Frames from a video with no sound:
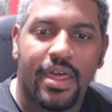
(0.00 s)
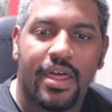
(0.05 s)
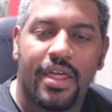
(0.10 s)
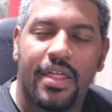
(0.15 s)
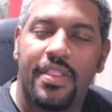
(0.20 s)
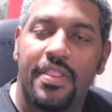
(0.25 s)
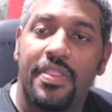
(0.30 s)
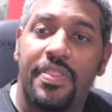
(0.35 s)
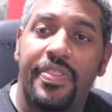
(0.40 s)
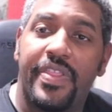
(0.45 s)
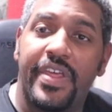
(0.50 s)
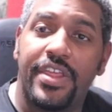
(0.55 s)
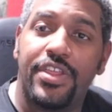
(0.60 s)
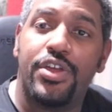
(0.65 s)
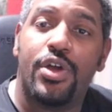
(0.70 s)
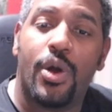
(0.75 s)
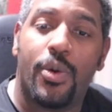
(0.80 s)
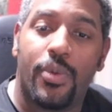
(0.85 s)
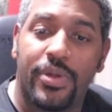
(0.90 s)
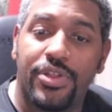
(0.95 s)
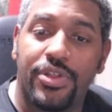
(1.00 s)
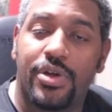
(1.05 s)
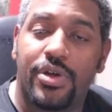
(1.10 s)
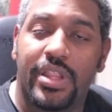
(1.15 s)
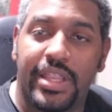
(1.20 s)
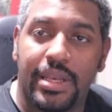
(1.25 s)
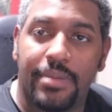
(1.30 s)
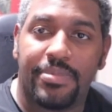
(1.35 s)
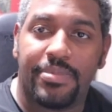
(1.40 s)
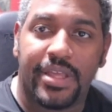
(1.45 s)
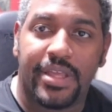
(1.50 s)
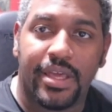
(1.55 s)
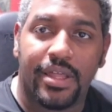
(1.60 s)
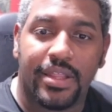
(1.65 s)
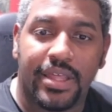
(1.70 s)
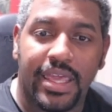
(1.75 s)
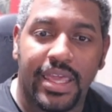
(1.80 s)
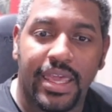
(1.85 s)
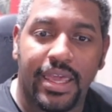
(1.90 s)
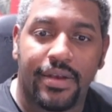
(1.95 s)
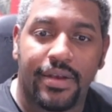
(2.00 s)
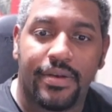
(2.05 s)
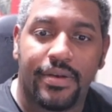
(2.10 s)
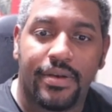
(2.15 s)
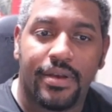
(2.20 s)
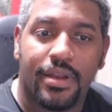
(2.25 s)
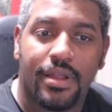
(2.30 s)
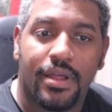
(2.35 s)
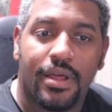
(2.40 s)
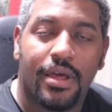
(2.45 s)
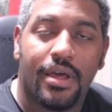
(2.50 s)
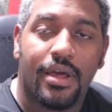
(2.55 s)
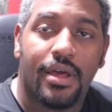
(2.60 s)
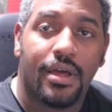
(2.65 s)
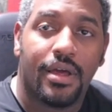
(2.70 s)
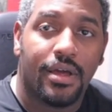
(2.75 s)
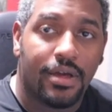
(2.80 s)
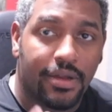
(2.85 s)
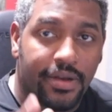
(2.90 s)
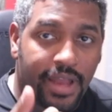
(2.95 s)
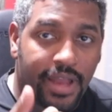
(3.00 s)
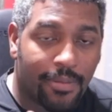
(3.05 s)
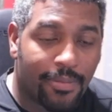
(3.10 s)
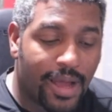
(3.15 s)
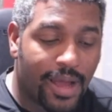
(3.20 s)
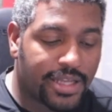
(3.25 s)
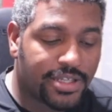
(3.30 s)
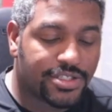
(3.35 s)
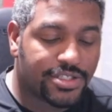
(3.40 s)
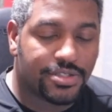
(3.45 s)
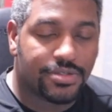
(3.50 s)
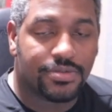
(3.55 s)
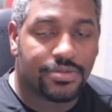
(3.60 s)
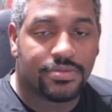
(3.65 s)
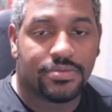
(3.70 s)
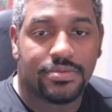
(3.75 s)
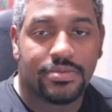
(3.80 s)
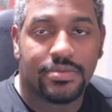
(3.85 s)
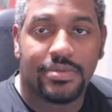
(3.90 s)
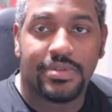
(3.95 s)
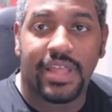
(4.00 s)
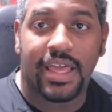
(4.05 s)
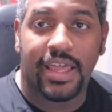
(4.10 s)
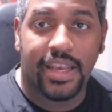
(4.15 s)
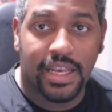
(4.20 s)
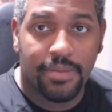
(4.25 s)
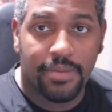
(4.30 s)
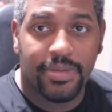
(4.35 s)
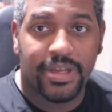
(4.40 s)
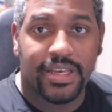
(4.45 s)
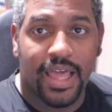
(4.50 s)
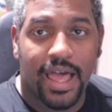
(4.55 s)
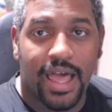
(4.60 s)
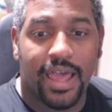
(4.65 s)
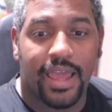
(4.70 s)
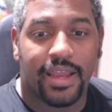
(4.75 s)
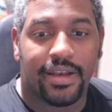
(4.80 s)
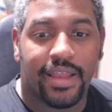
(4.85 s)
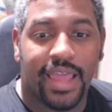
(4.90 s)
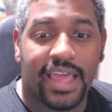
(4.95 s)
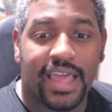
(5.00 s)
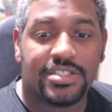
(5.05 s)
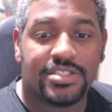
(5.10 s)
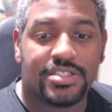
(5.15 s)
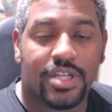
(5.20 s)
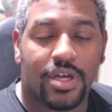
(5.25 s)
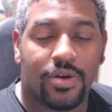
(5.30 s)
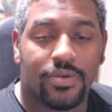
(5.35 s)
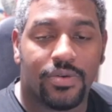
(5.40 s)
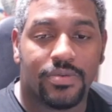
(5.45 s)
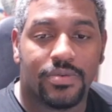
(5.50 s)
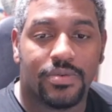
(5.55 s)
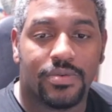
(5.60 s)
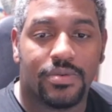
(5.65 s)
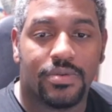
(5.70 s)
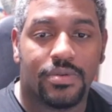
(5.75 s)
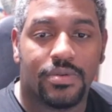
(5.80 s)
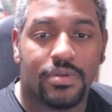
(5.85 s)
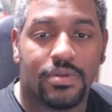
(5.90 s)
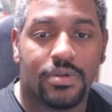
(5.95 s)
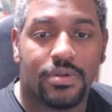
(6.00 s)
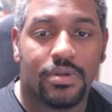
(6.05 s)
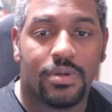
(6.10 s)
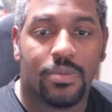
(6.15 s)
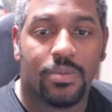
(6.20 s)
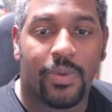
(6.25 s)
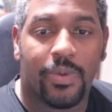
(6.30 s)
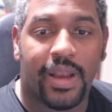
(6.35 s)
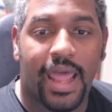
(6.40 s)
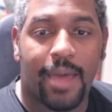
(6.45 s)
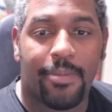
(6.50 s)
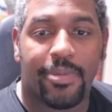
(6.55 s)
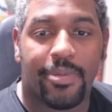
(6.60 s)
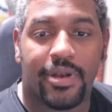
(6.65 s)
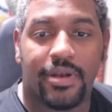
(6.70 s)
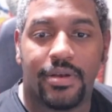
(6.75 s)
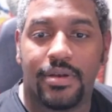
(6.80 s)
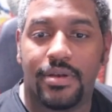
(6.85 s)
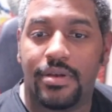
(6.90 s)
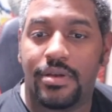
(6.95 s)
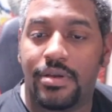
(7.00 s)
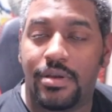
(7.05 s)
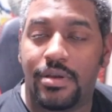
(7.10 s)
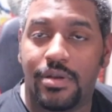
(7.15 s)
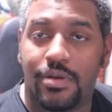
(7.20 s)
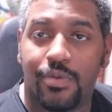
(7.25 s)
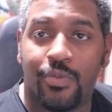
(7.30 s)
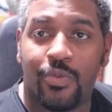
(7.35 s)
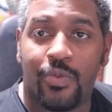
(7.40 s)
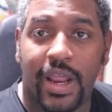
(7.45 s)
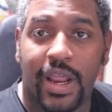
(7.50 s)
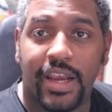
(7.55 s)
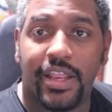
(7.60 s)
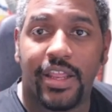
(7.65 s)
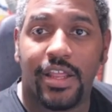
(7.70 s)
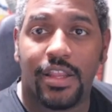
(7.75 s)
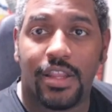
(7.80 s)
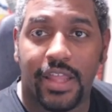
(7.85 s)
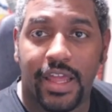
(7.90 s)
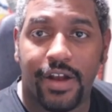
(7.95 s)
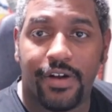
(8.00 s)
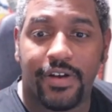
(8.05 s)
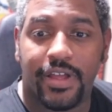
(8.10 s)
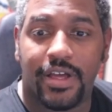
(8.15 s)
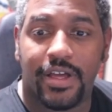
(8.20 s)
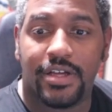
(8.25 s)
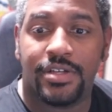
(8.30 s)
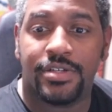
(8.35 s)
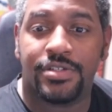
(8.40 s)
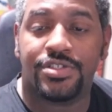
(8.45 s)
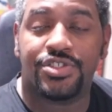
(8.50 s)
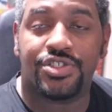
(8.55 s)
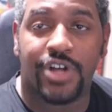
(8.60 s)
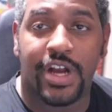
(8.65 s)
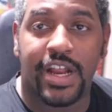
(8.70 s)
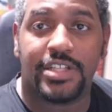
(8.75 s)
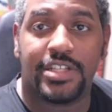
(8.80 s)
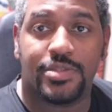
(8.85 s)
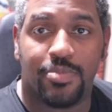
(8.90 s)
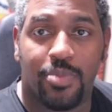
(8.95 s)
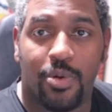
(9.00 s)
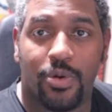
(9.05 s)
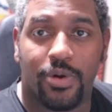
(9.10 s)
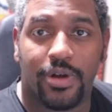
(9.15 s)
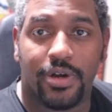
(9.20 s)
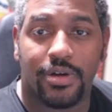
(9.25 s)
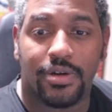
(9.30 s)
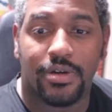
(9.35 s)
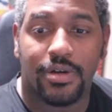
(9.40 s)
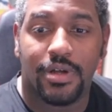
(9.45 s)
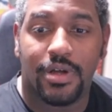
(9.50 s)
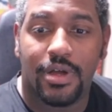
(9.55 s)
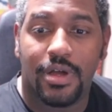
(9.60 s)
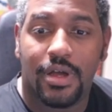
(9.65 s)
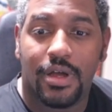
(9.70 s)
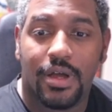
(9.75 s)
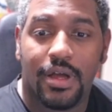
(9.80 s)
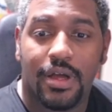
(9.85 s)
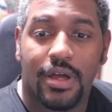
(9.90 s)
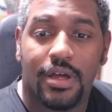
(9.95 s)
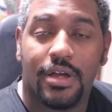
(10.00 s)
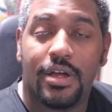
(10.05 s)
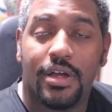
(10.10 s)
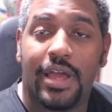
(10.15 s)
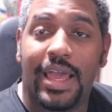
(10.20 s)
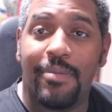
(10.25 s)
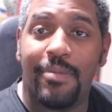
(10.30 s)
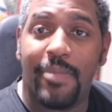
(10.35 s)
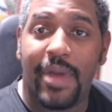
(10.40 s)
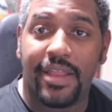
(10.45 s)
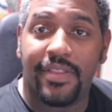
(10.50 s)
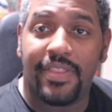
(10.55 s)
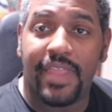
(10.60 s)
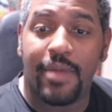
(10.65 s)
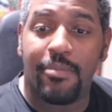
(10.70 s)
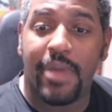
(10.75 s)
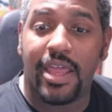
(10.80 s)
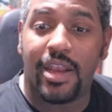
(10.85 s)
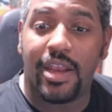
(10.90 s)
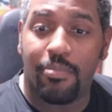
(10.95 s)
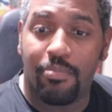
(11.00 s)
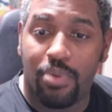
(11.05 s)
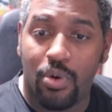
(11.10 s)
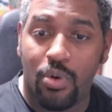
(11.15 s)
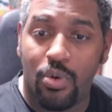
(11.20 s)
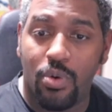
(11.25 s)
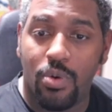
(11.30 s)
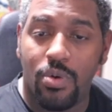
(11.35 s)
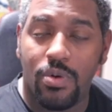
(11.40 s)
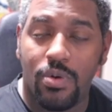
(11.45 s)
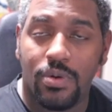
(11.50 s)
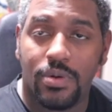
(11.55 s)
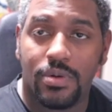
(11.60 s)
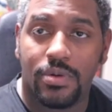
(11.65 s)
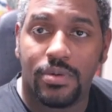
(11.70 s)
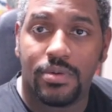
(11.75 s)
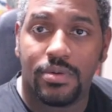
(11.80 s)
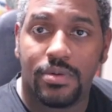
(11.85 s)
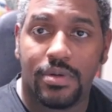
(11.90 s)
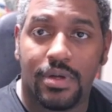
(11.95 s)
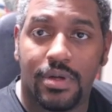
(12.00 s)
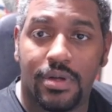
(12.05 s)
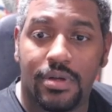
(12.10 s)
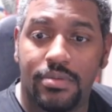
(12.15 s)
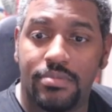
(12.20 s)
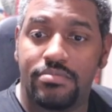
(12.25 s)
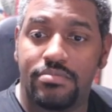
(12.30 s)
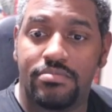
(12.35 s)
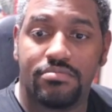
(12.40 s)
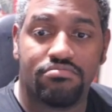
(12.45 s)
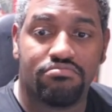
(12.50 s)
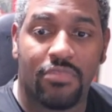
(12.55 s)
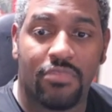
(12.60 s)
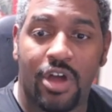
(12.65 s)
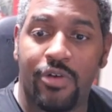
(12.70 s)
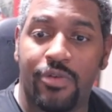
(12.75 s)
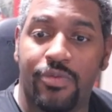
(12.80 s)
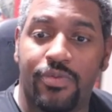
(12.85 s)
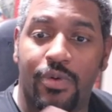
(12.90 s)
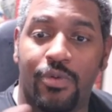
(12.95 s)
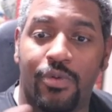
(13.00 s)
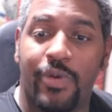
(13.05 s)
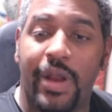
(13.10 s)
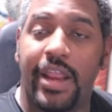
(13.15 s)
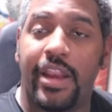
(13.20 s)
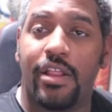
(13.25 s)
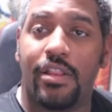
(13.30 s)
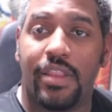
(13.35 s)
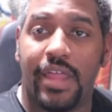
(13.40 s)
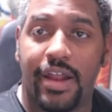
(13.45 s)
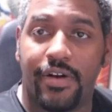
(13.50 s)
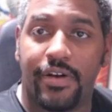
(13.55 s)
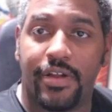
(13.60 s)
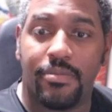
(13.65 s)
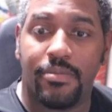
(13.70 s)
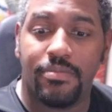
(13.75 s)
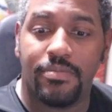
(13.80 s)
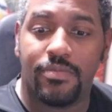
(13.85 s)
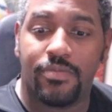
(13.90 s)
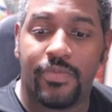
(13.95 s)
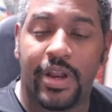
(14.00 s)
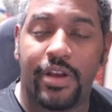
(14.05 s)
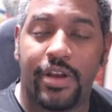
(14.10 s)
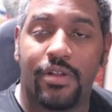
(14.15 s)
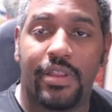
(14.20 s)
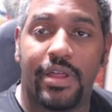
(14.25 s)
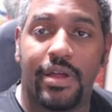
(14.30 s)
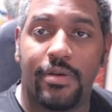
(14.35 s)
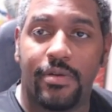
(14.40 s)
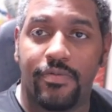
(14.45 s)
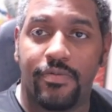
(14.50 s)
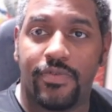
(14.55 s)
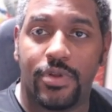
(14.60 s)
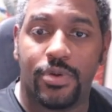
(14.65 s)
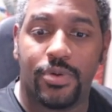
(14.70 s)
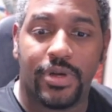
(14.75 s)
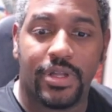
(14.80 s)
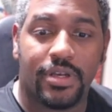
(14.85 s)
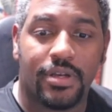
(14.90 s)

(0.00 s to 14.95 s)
Then you go and you clean up the kill again. Now, mind you, that enemy died. Headstone. What happened? Radiolaria transporter. They made a pool of radiolarium fluid,